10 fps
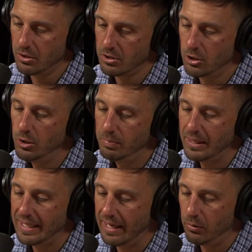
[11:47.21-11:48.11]
could
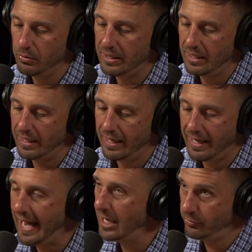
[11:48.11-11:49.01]
be not only a
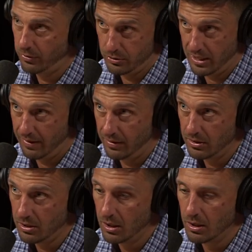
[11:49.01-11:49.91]
cash flow
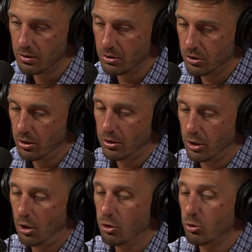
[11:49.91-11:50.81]
savings, mm-hmm. there
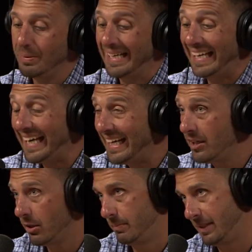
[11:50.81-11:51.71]
could also be an
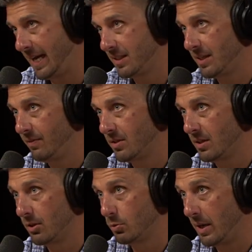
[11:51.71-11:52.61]
income tax savings
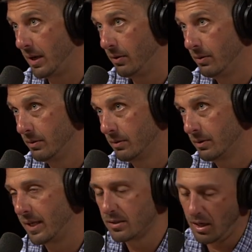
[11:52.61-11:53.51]
there as well. Correct.
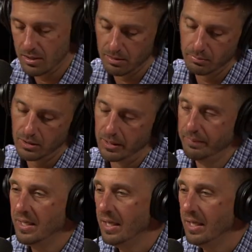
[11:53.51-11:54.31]
That's awesome. Yep. Good.